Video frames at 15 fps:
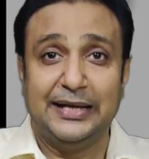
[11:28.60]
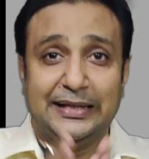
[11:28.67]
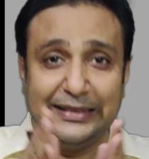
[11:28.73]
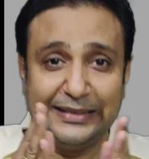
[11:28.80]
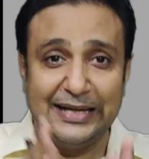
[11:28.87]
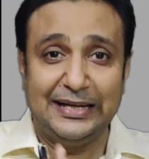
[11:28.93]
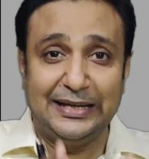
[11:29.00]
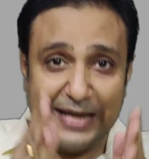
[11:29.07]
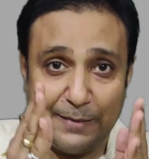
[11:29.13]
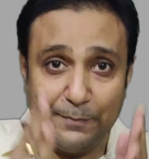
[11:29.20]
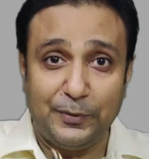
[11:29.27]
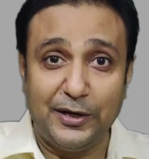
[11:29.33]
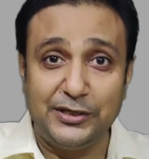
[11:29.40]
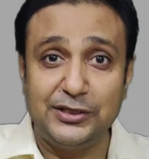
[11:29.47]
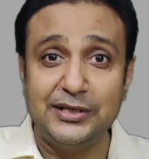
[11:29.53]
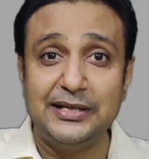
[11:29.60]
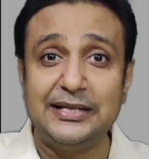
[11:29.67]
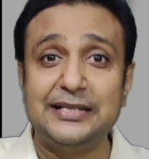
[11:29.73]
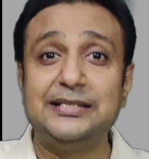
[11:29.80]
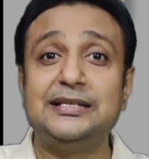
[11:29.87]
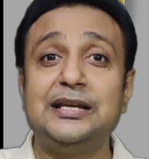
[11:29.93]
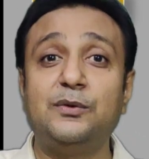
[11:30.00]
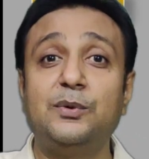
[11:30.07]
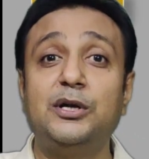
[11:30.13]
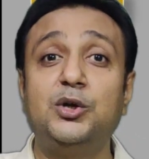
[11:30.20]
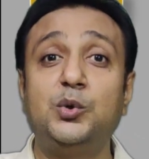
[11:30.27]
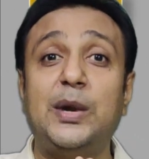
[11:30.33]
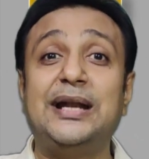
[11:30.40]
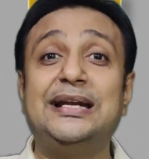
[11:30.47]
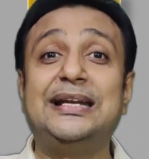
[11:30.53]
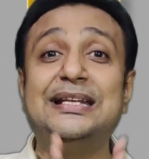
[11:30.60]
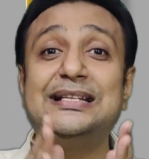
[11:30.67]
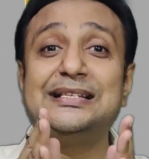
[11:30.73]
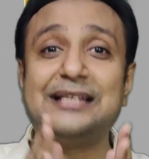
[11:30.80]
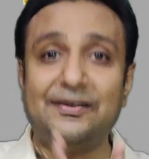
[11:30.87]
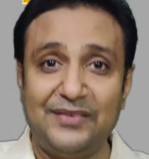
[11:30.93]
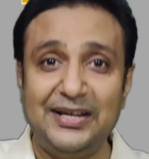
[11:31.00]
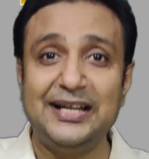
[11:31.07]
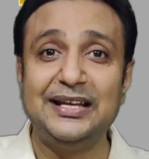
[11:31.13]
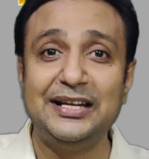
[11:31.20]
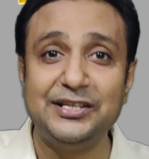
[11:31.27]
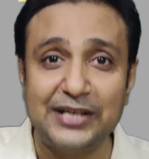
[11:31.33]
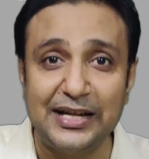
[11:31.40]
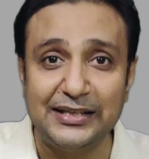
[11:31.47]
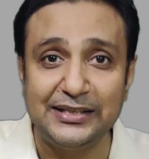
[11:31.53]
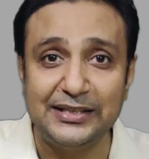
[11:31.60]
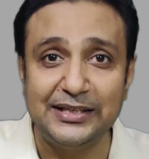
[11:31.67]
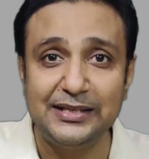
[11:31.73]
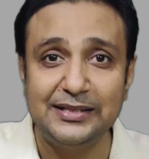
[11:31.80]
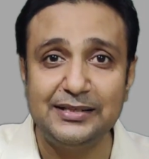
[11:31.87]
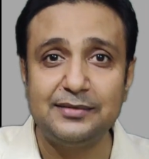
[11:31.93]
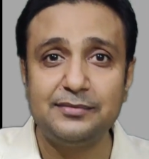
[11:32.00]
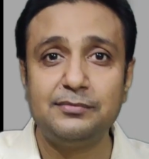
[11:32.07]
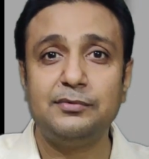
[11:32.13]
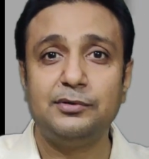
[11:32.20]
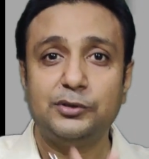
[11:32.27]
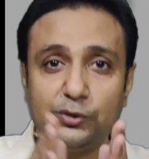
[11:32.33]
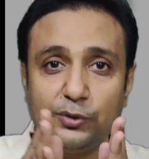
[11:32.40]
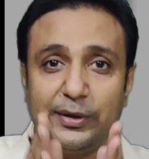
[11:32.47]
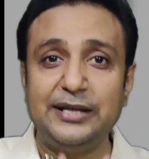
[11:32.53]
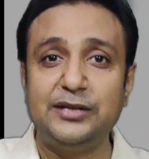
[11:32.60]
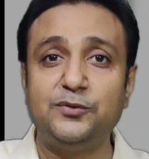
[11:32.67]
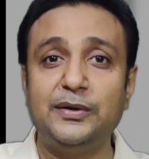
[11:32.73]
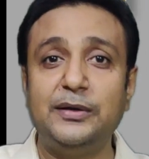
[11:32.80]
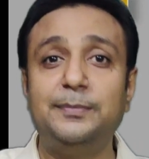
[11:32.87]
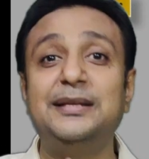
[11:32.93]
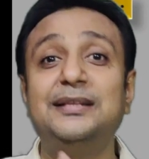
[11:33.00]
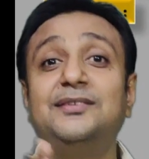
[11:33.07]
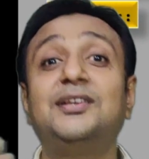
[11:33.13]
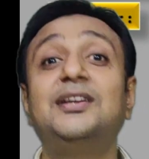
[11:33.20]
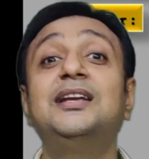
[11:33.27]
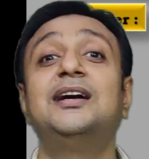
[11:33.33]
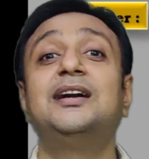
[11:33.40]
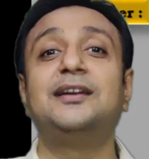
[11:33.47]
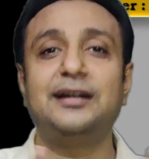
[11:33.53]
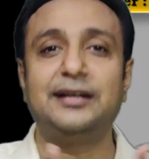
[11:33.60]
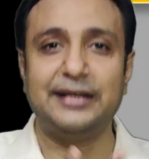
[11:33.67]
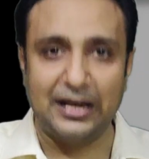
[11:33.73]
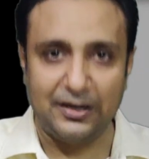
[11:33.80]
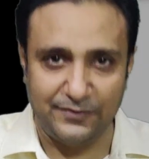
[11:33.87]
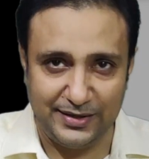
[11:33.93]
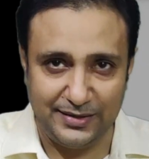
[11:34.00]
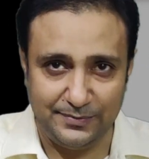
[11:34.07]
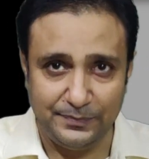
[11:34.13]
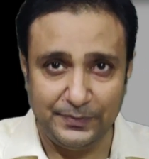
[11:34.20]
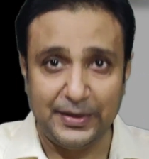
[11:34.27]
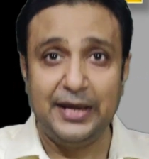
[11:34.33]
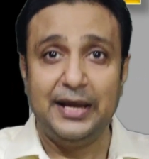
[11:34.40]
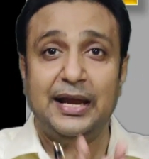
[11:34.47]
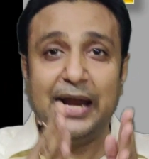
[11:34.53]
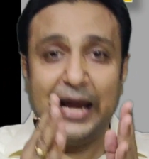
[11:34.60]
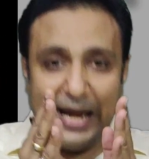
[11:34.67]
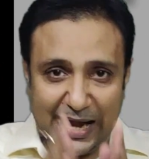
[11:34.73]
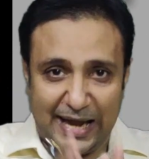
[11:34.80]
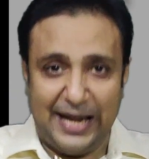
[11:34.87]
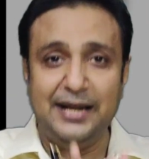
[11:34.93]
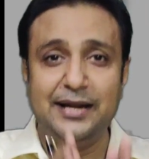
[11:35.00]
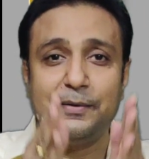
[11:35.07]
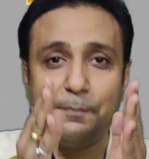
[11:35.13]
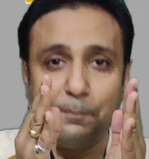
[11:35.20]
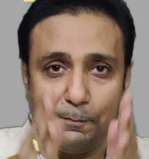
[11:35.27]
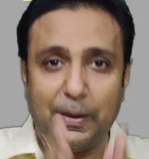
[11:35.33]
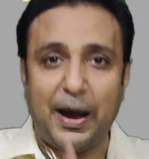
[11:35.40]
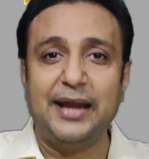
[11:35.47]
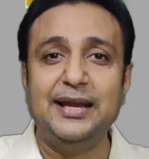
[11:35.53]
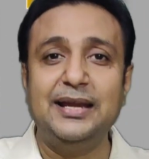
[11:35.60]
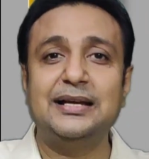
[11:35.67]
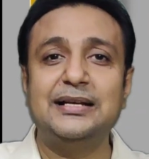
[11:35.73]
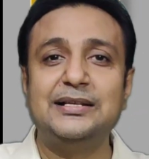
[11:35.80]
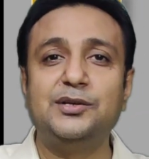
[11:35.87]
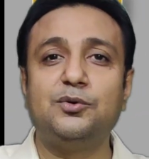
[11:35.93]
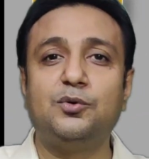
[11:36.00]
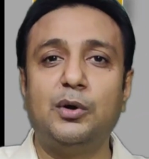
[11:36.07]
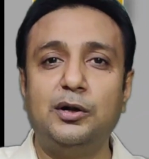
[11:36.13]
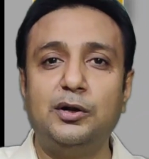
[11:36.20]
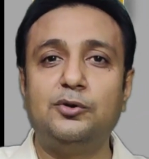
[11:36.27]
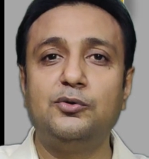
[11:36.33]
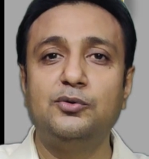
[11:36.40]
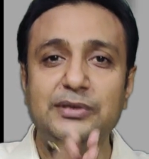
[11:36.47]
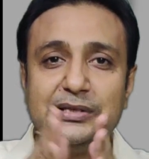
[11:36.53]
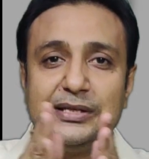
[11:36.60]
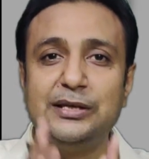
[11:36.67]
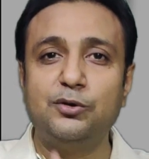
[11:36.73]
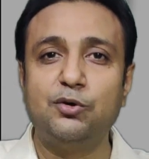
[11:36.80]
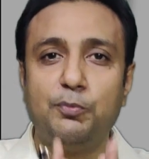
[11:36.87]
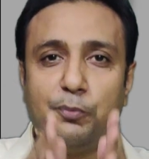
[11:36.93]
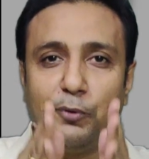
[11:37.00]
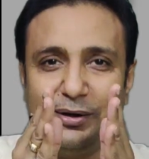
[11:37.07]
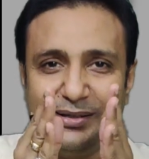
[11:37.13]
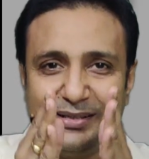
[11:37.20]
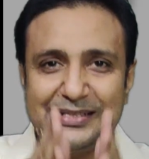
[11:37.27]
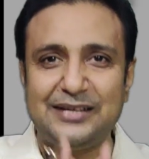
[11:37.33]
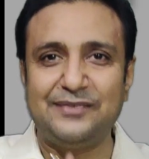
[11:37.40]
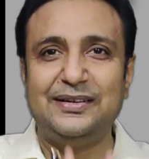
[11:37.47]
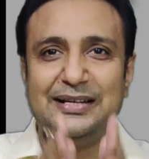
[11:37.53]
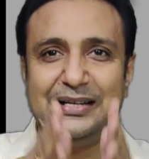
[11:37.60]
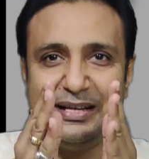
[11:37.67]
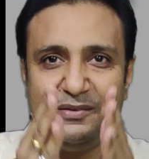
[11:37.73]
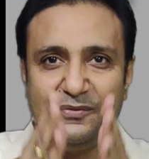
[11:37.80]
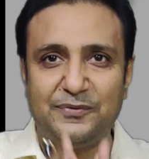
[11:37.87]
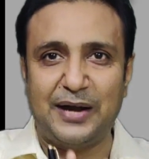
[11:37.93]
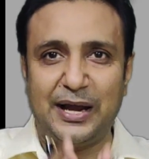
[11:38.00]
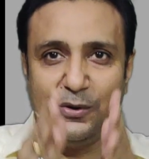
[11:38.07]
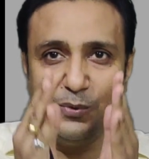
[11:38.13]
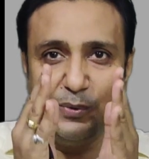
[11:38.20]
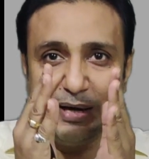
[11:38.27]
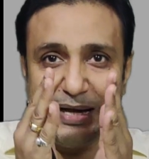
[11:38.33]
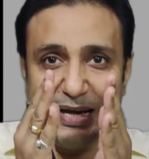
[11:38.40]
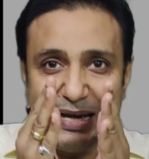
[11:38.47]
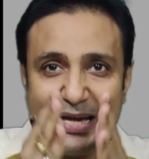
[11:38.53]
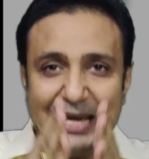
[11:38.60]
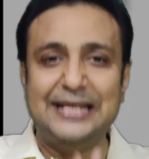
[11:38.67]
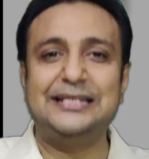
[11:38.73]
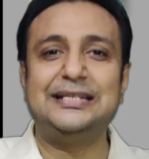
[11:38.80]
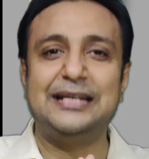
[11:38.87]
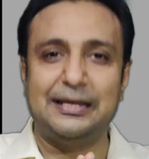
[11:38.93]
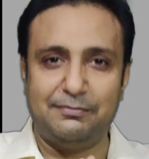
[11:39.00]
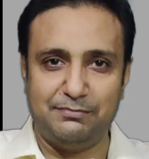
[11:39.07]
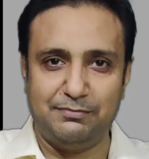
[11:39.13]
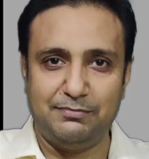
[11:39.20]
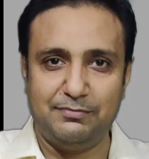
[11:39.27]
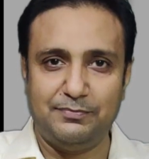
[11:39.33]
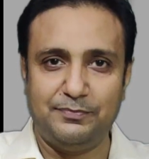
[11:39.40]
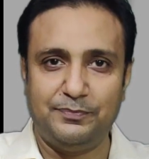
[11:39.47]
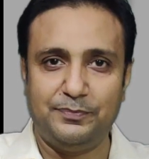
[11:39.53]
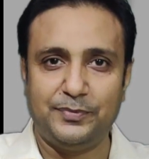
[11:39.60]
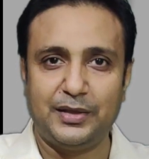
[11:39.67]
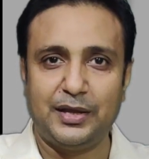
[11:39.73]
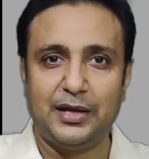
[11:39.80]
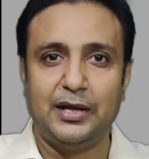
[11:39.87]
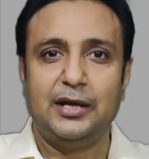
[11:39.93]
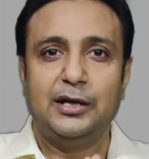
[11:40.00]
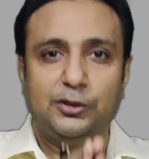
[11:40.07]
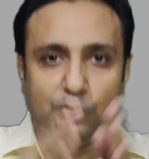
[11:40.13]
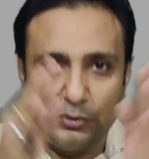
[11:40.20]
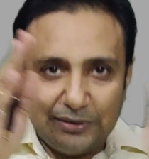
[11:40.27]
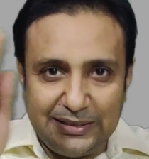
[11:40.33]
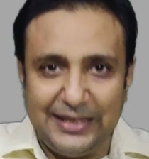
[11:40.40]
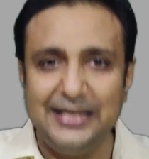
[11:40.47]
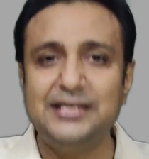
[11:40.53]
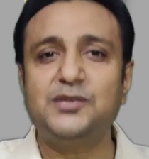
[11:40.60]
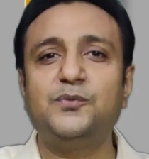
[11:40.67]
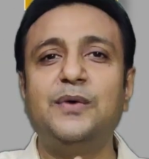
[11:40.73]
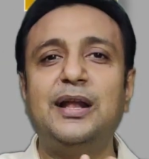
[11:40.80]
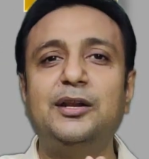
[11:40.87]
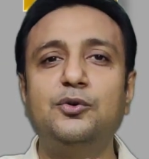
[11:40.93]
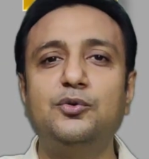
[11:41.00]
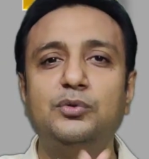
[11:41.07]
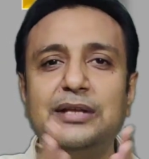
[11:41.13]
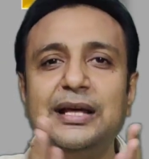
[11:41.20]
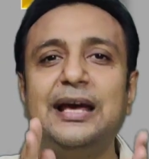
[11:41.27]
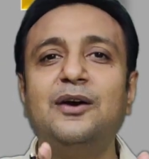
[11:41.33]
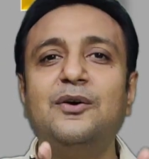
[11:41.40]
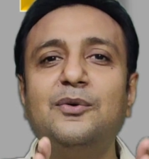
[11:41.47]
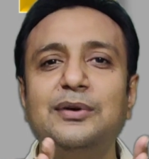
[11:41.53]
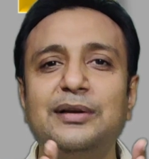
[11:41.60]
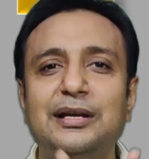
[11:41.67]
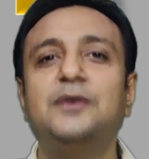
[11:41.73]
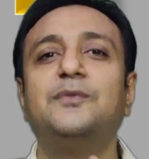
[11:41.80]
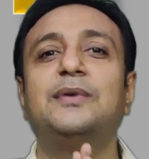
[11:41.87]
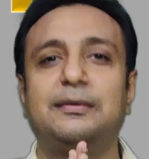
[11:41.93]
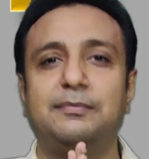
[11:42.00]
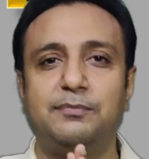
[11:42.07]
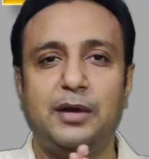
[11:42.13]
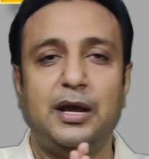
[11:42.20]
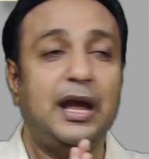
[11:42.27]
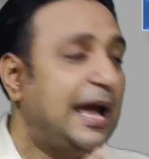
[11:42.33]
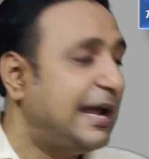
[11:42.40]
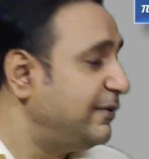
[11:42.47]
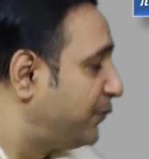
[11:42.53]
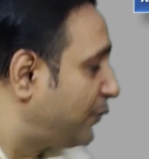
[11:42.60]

Then temperature is given 27 degrees Celsius, so it will be 300 Kelvin, and pi is equal to 0.75 atm. So these value they have given, and